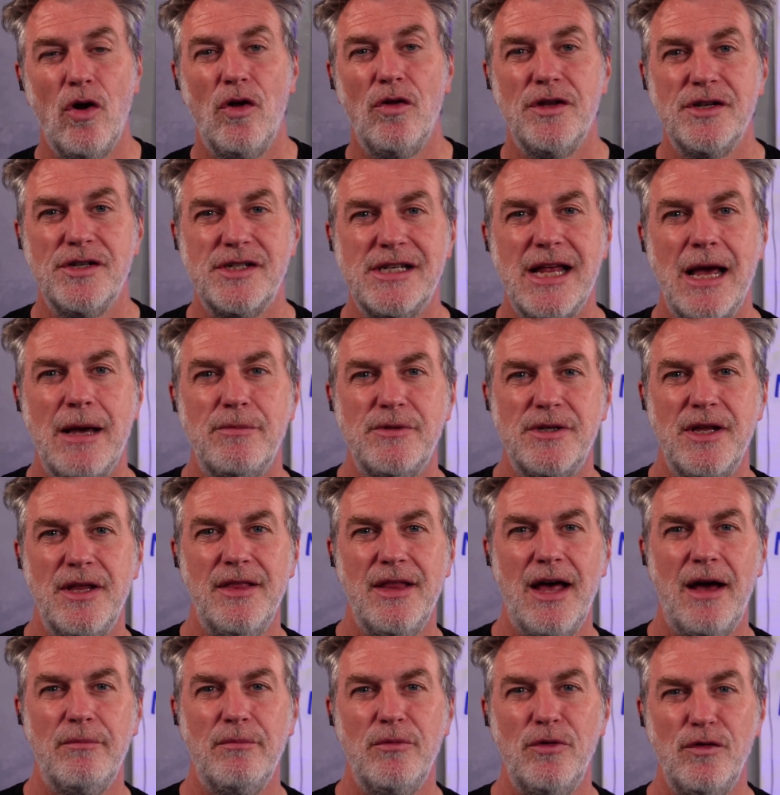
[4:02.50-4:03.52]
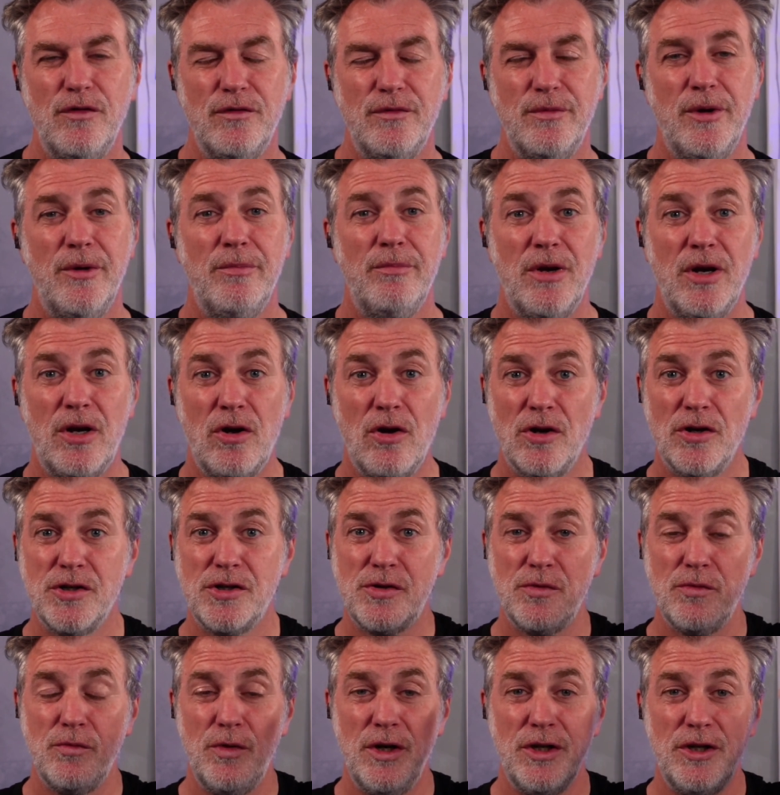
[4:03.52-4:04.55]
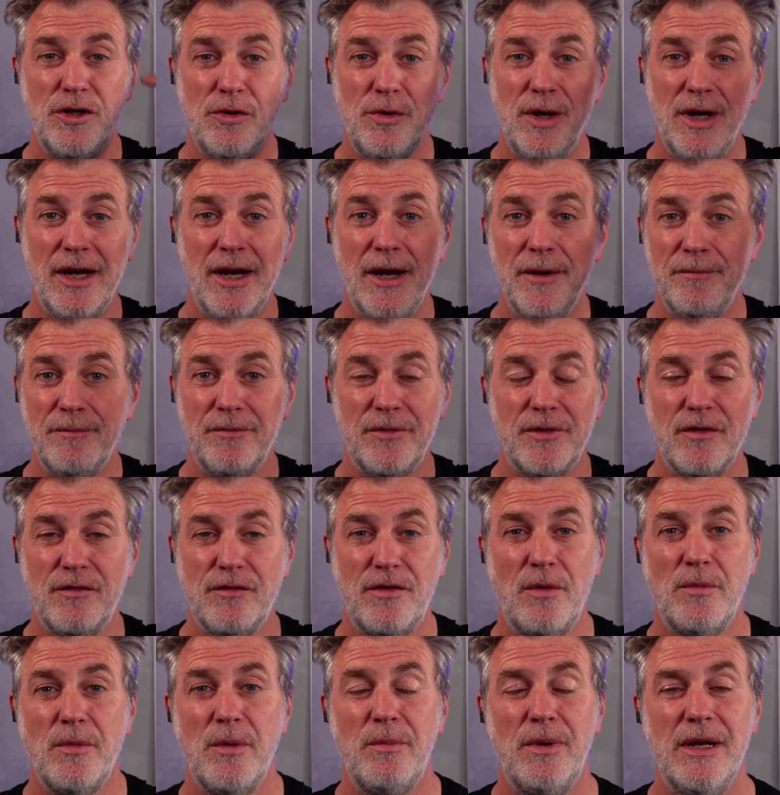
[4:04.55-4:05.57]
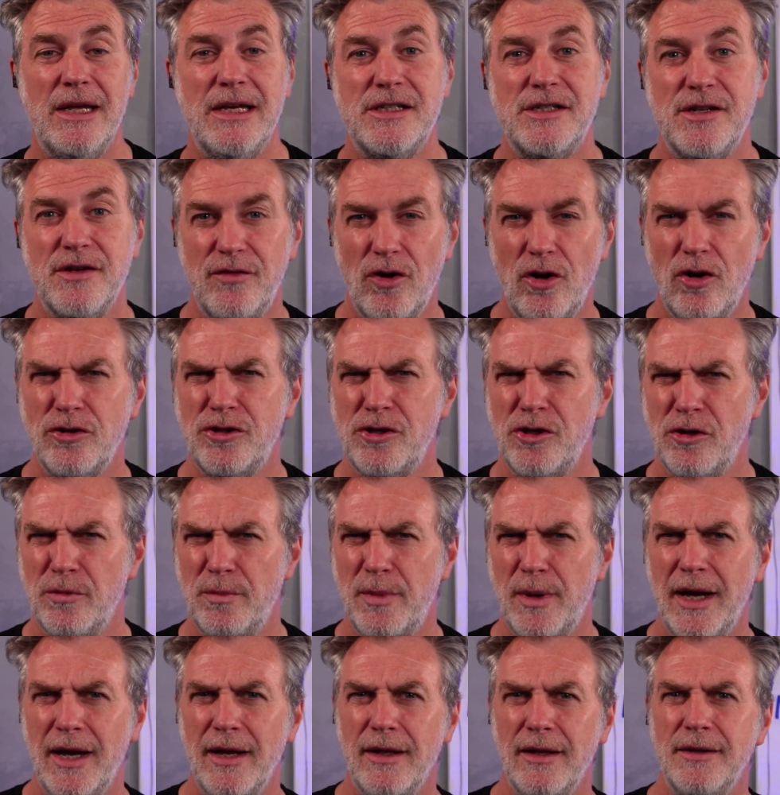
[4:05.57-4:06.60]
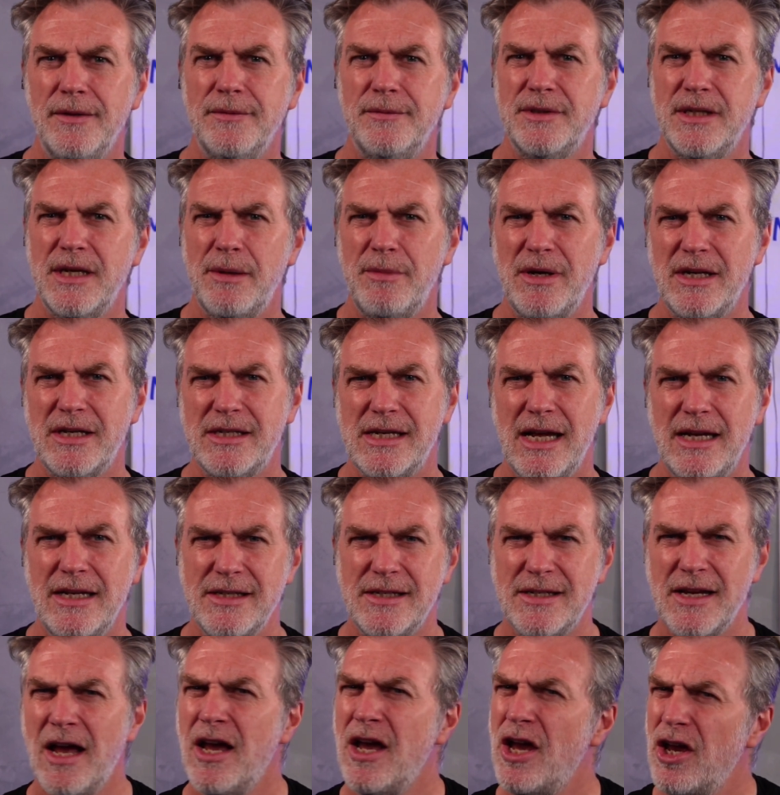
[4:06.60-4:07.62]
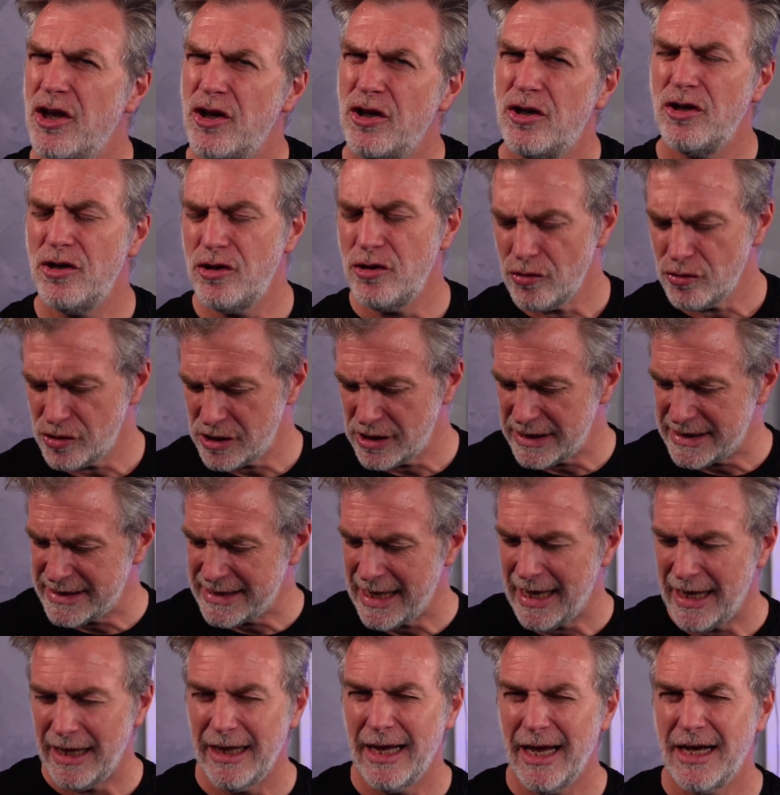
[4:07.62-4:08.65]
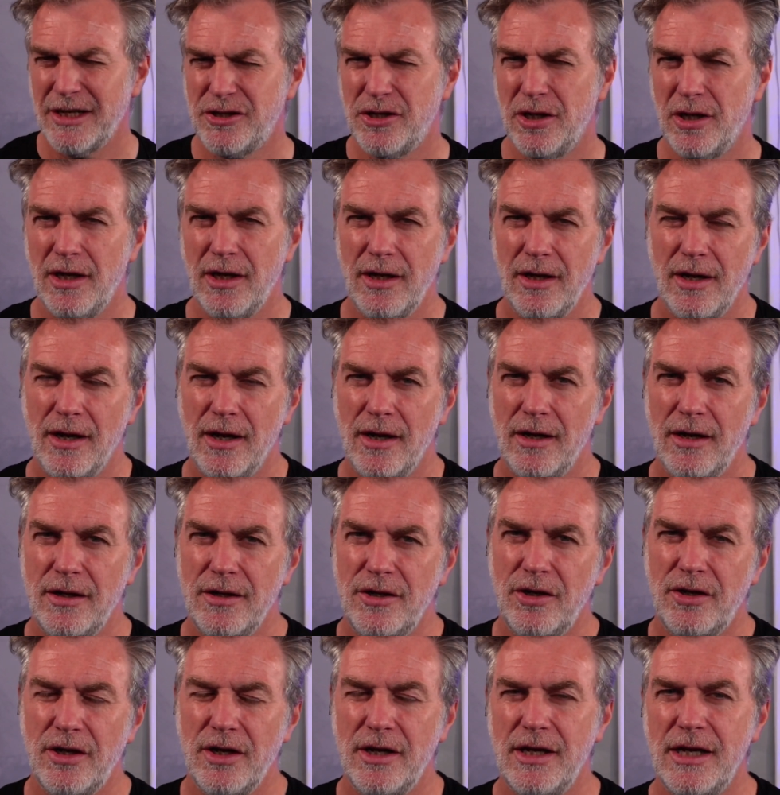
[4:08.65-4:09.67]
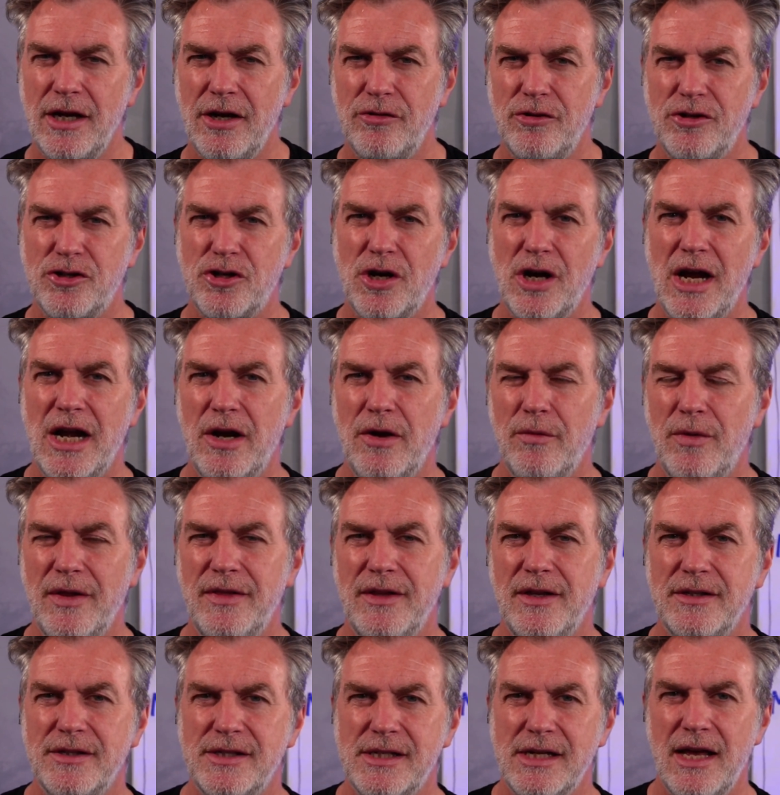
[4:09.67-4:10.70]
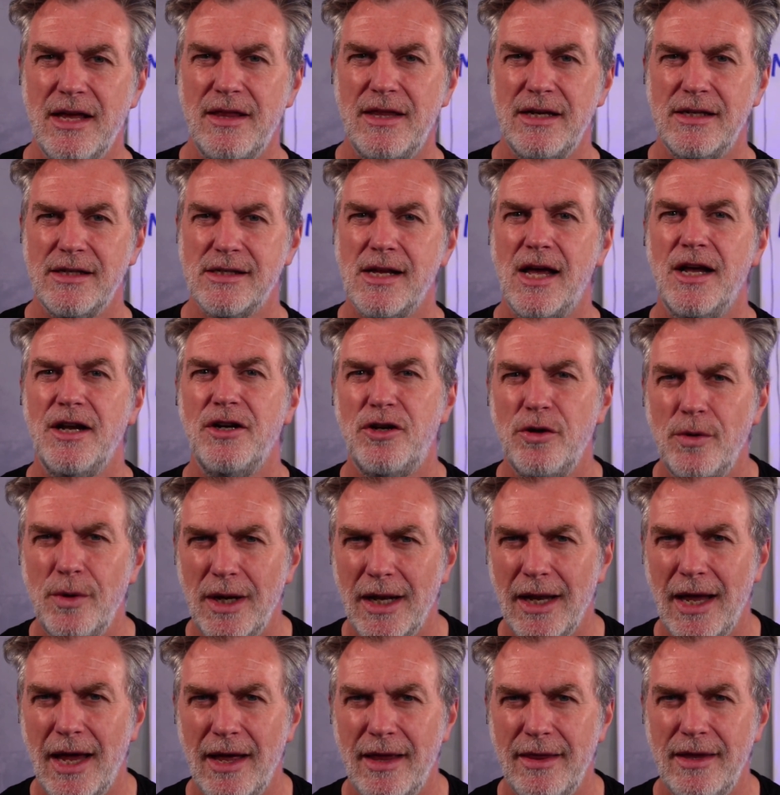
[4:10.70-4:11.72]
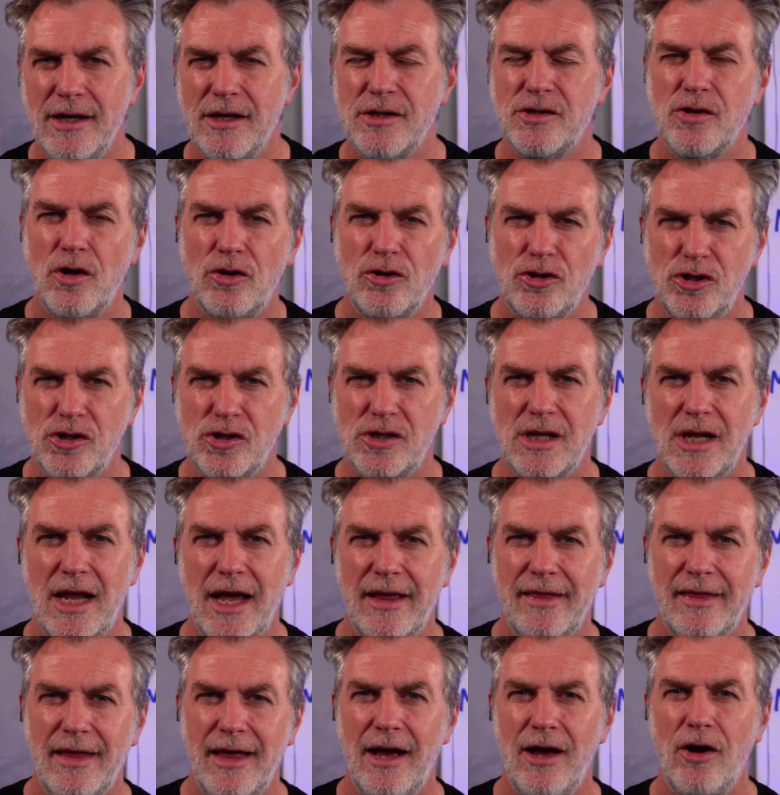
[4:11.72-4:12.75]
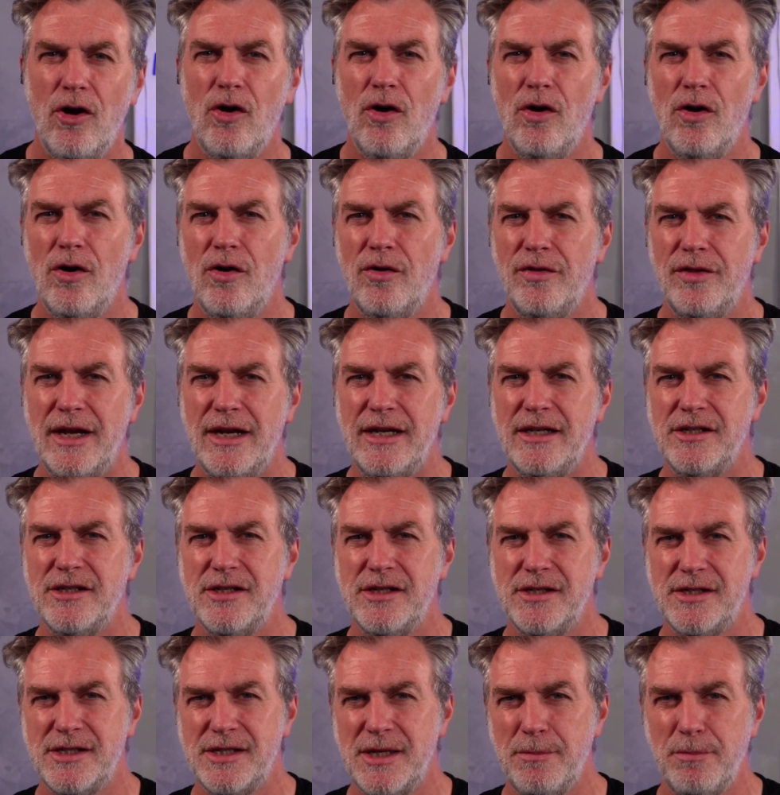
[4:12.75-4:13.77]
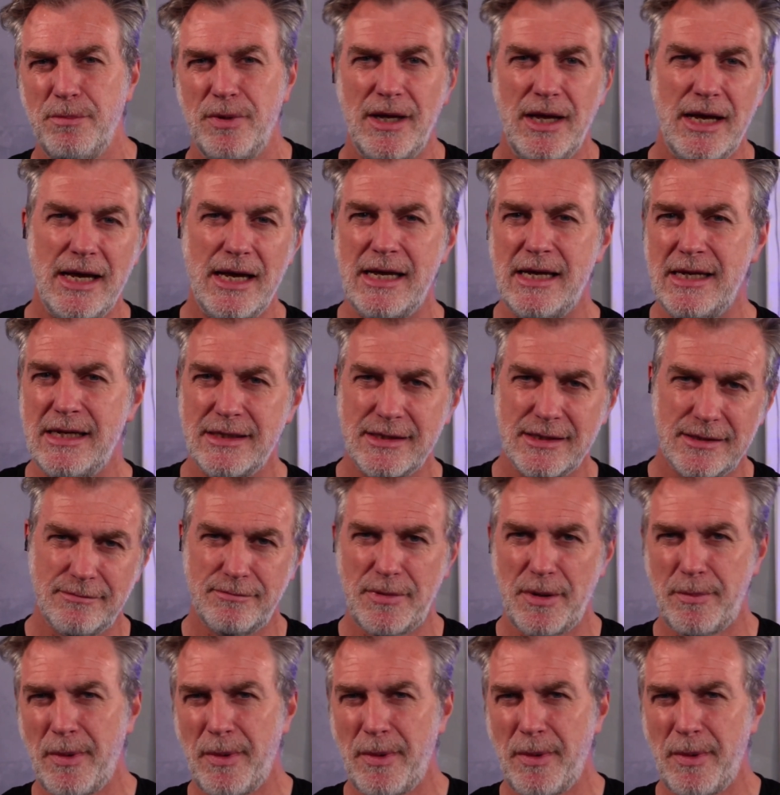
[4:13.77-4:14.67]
all the steps in that movement because we're doing it from a place of autopilot. Does that make sense? You can usually tell, actually, you can hear a trainer when they'll say things like, do it like this, or just like that, or then it's as simple as